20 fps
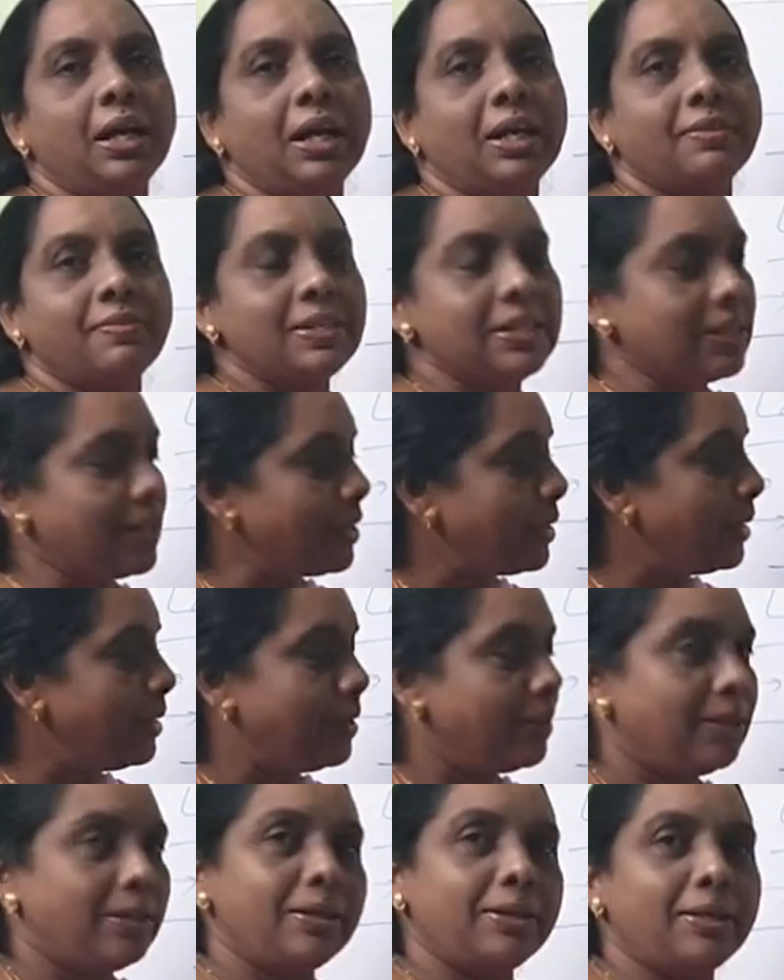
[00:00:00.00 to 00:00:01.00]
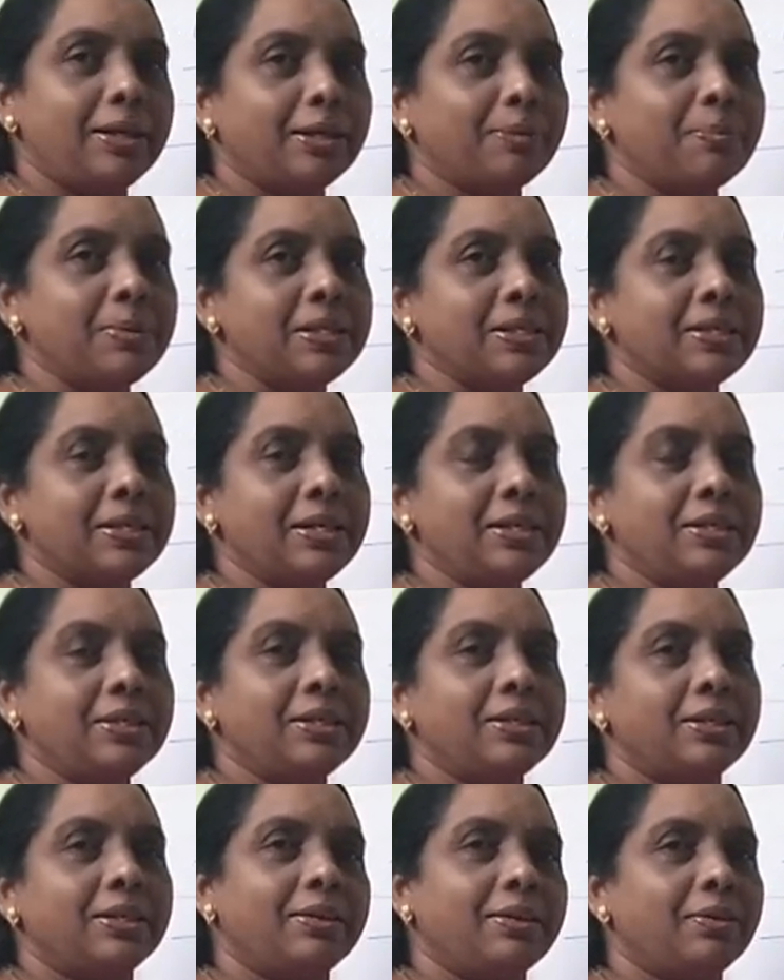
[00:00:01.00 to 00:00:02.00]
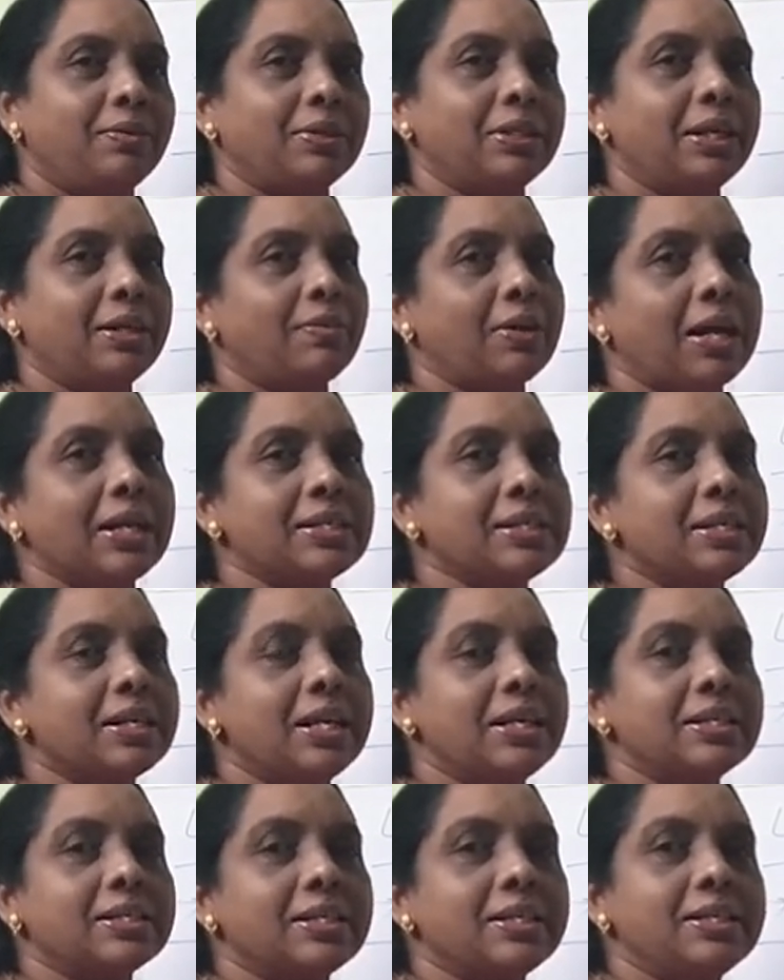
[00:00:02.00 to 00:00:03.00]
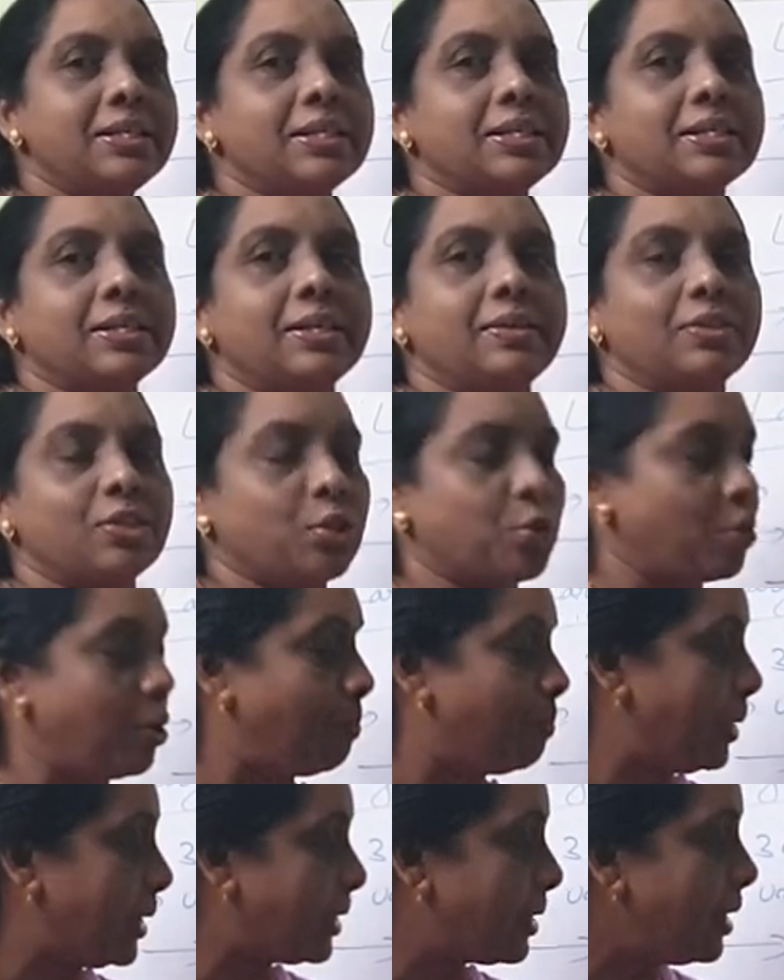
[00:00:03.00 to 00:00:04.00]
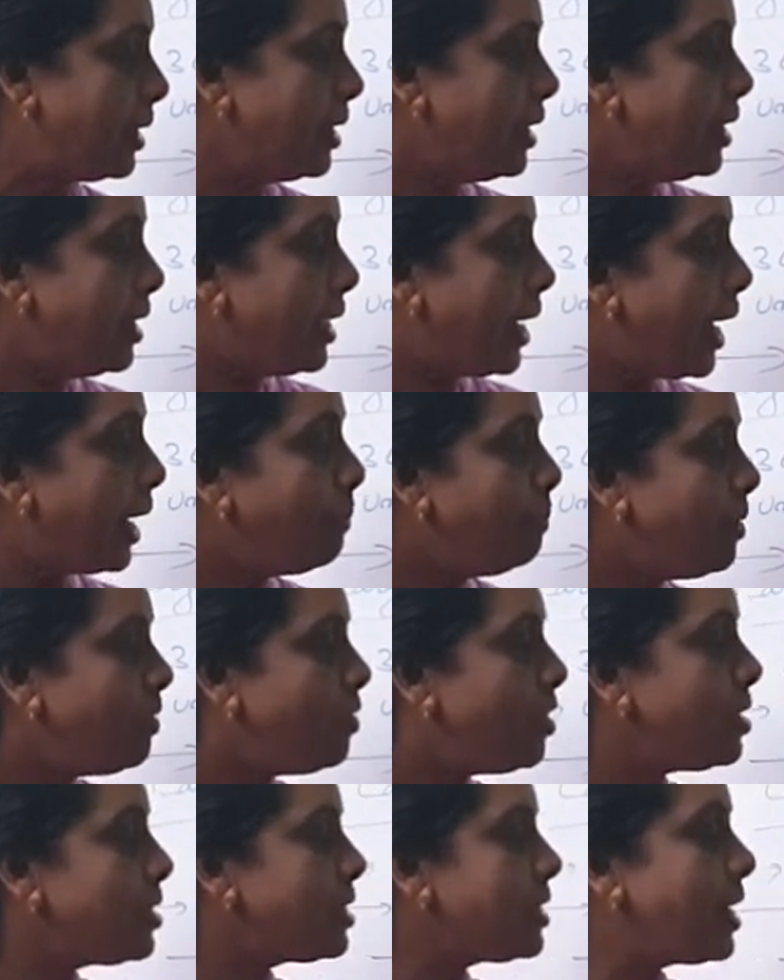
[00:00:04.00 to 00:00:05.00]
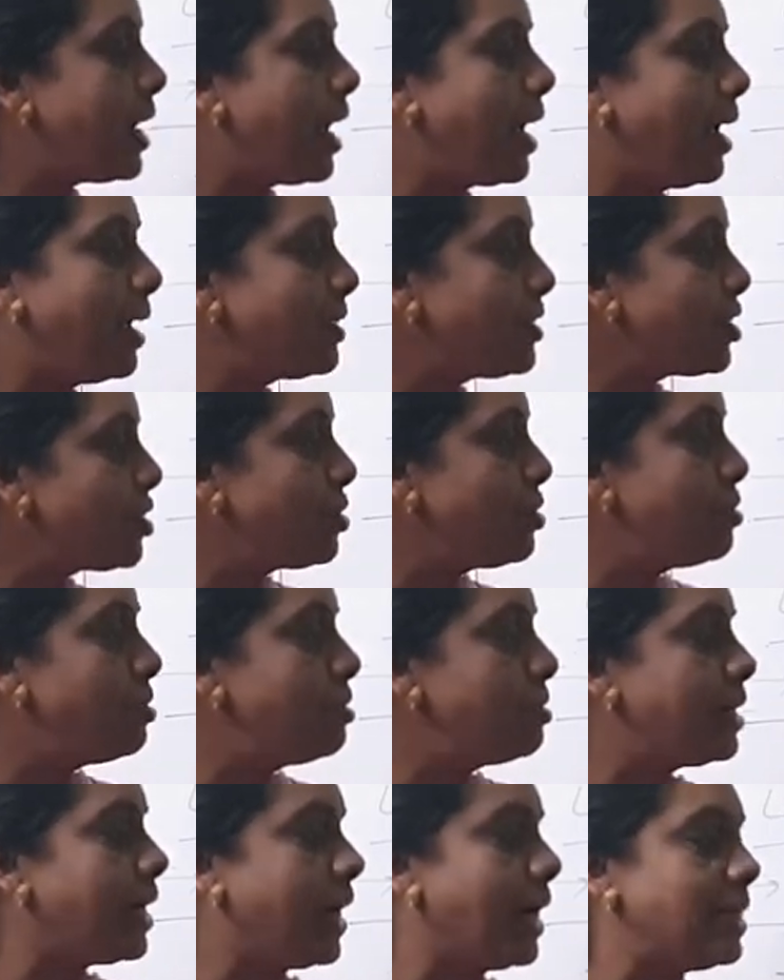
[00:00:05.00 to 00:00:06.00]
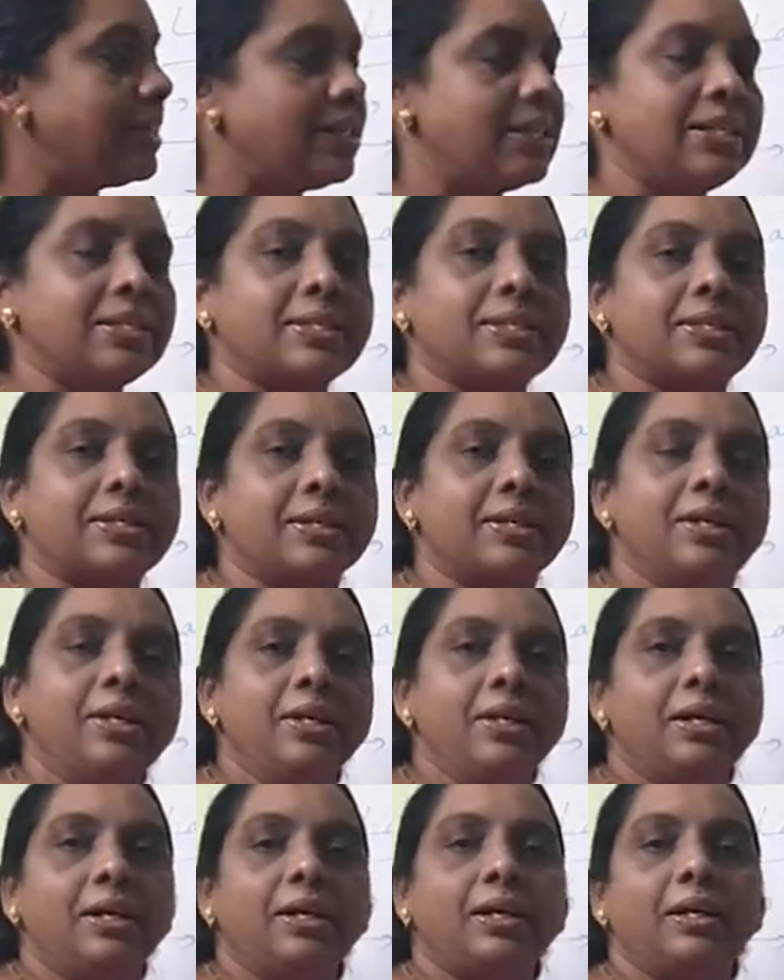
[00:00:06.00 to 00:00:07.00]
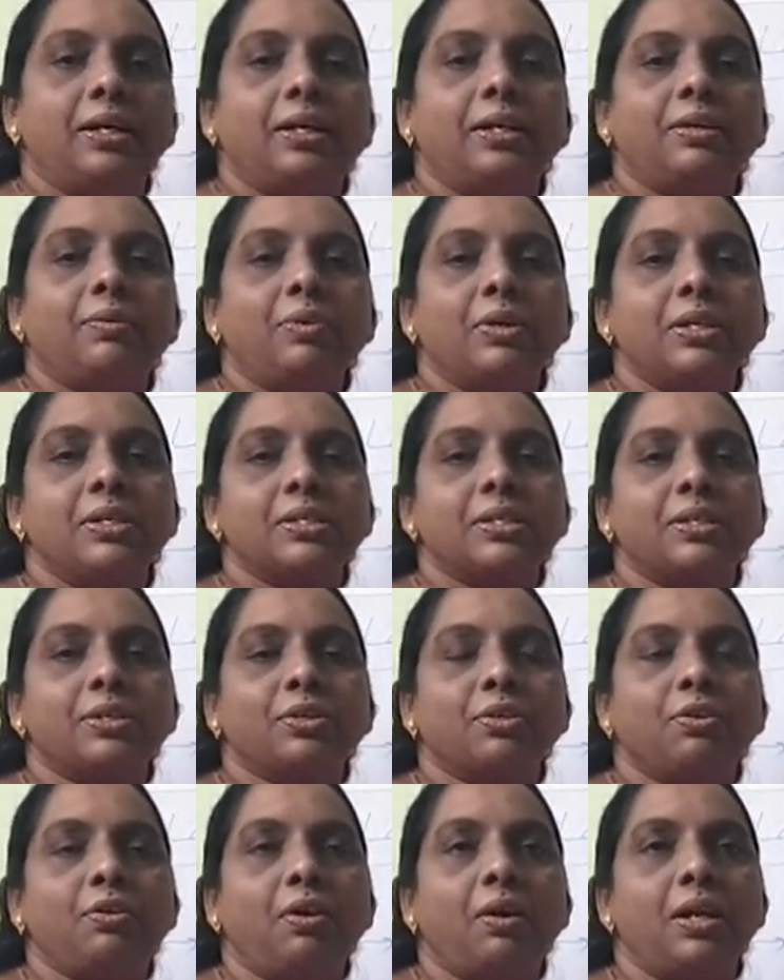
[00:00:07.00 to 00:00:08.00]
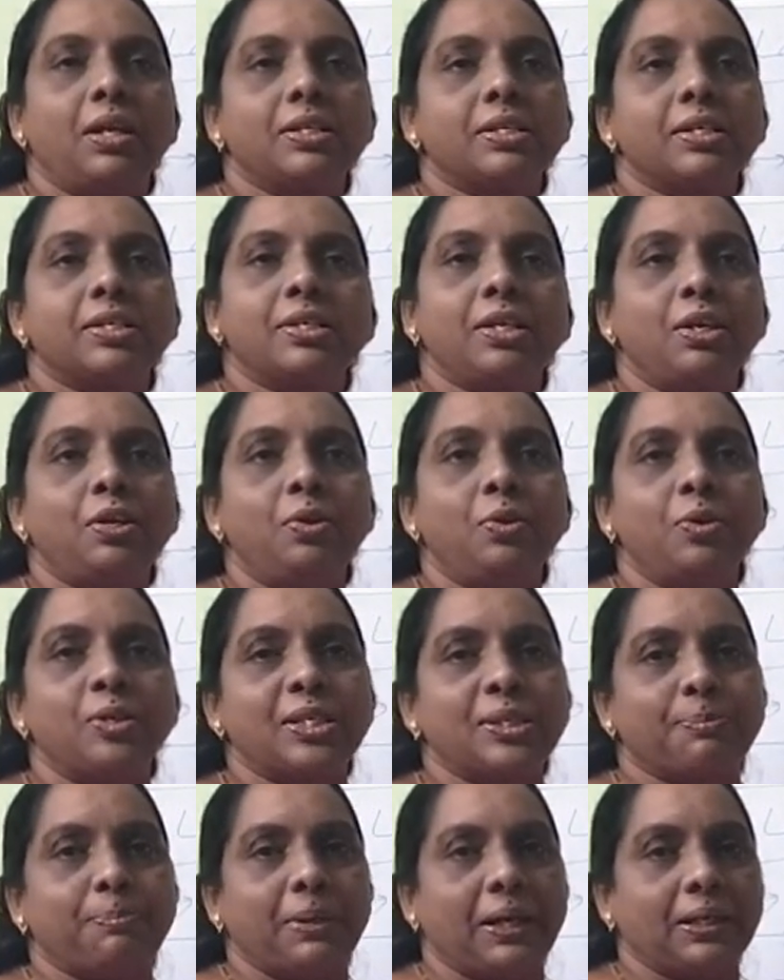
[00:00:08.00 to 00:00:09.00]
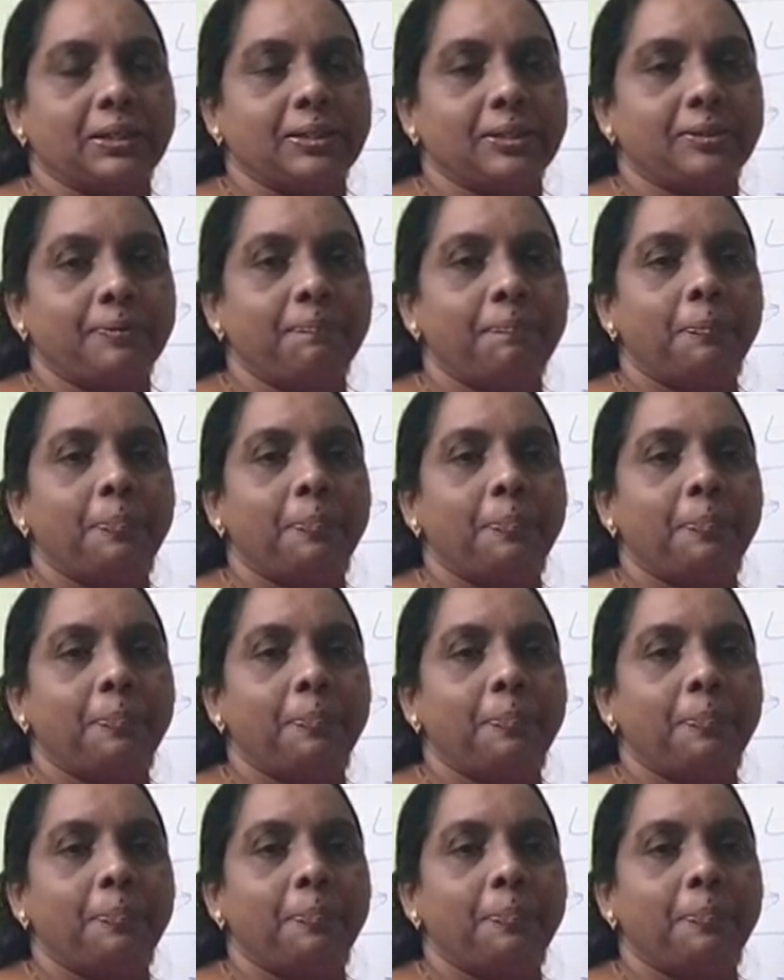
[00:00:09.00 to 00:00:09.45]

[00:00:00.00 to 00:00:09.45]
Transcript: Otherwise, let, let me say that ulcer I'll say just will uh, stop it. Herbivores they has to digest uh, what is it called as a cellulose part.